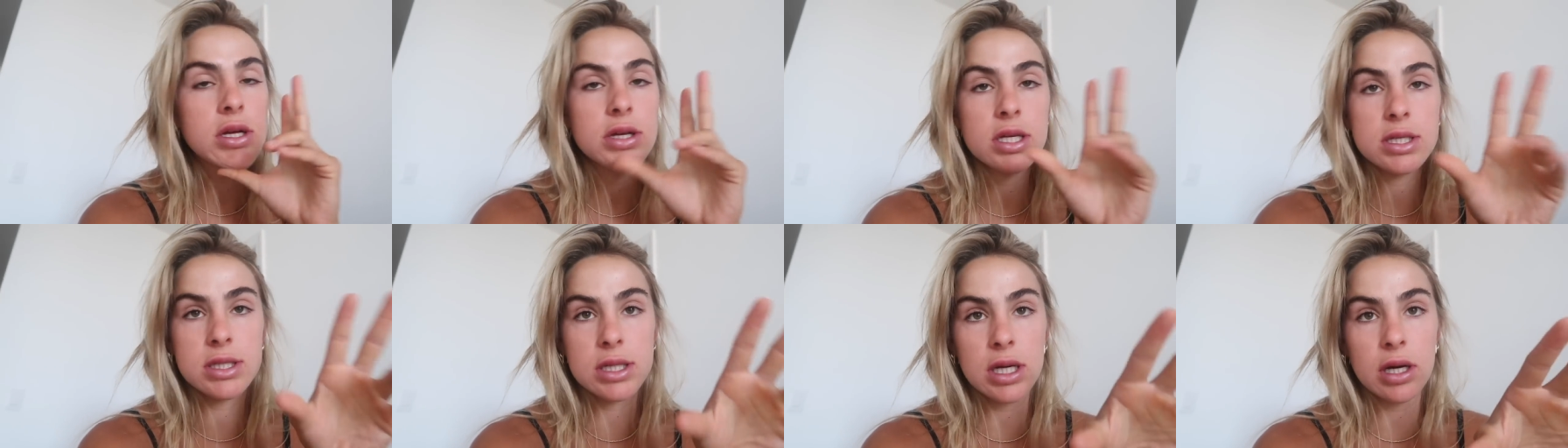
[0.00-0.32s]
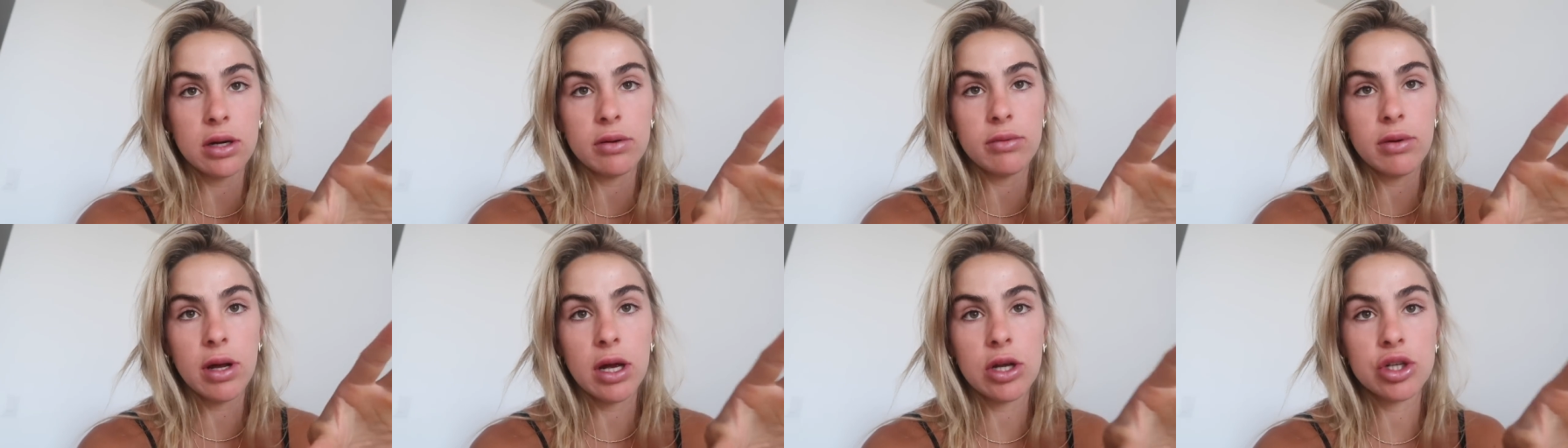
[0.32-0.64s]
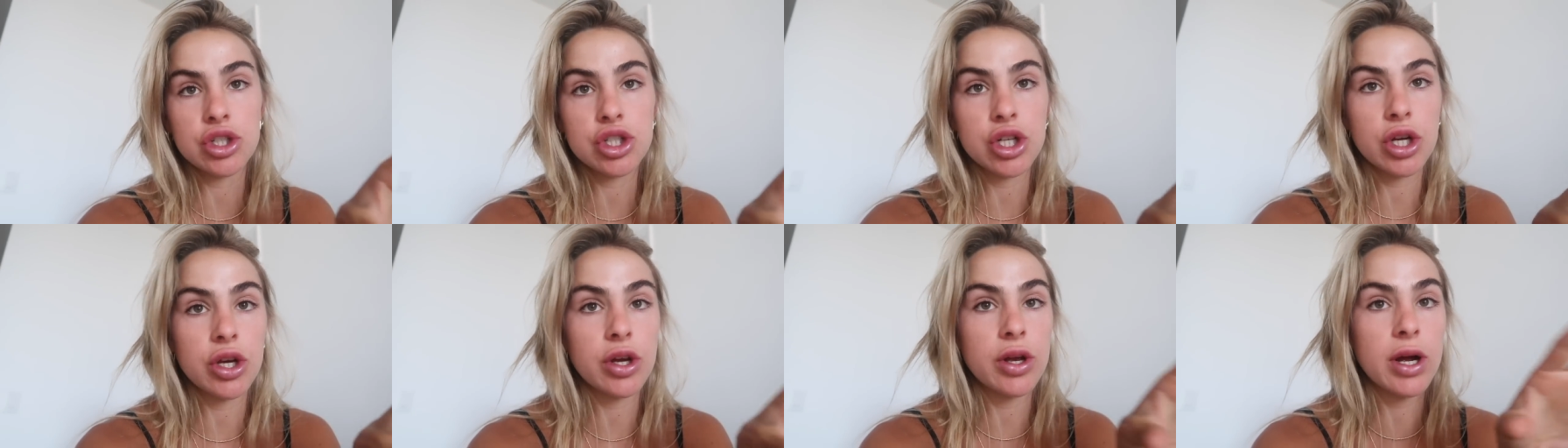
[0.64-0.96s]
So I'll
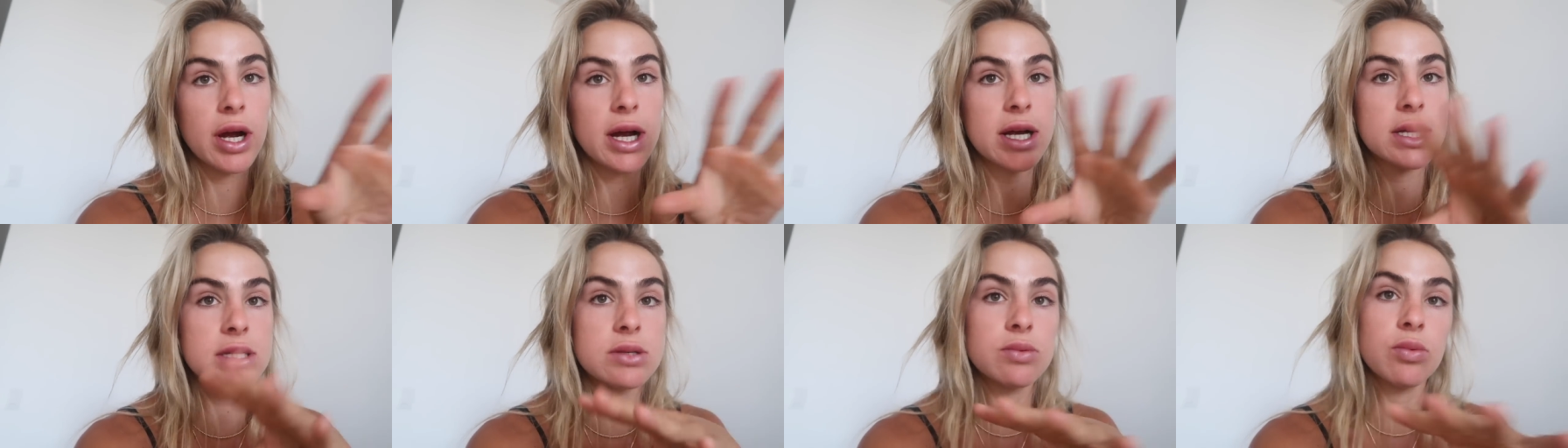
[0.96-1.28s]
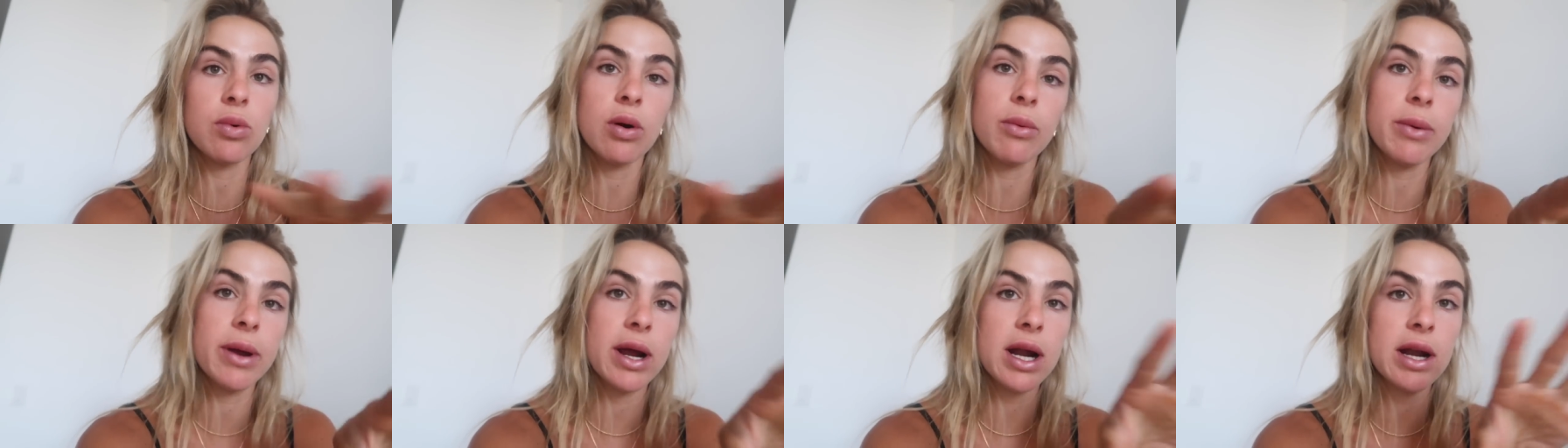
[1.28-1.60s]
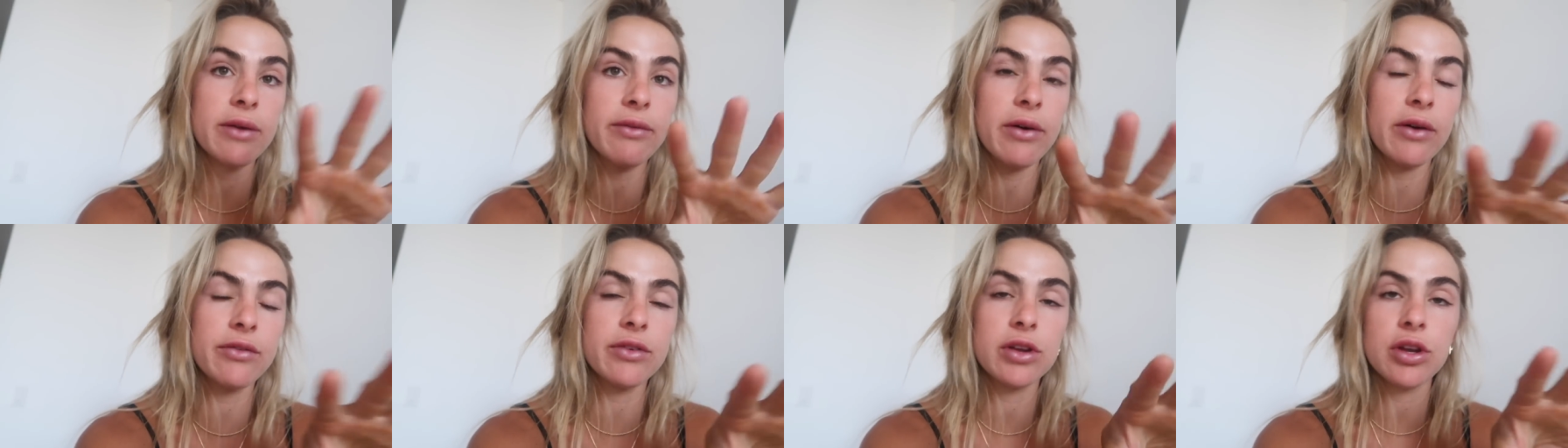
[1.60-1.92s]
show you guys what we
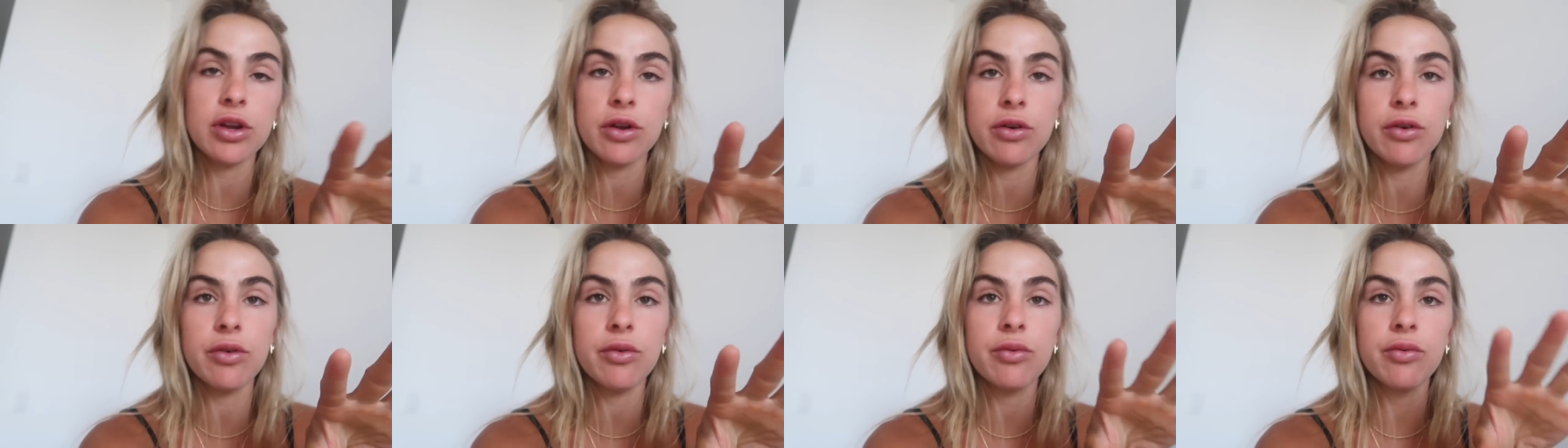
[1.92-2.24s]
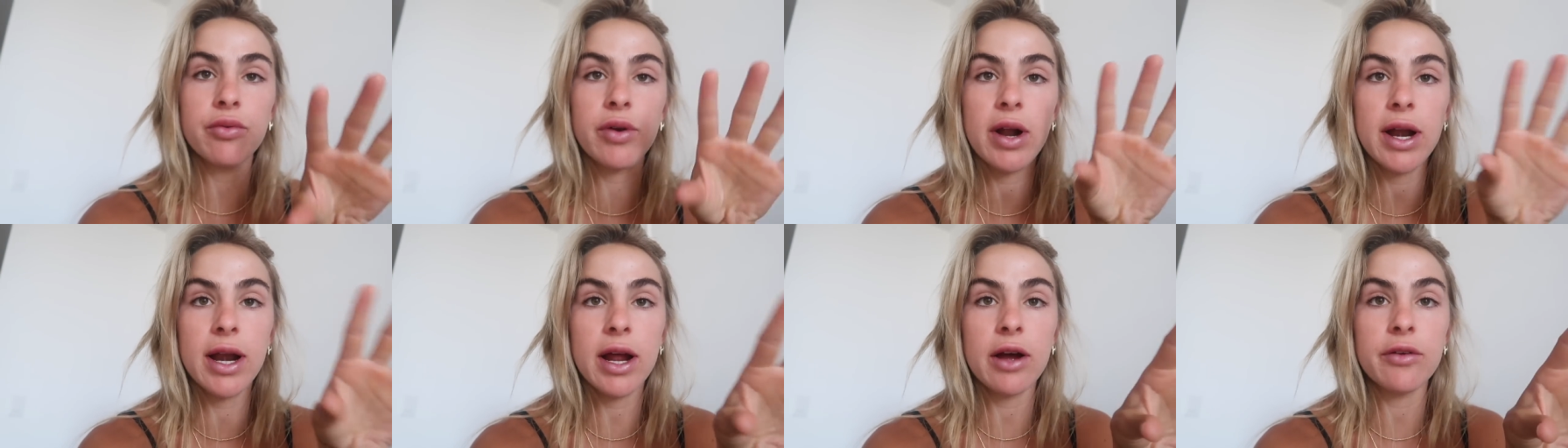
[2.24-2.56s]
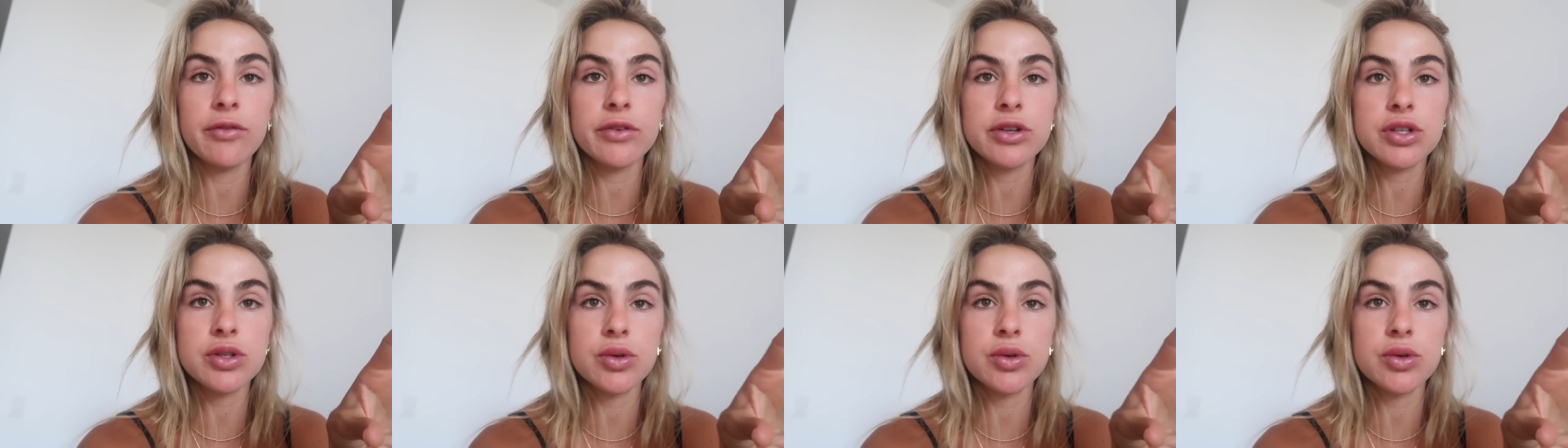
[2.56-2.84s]
kind of have to do right now for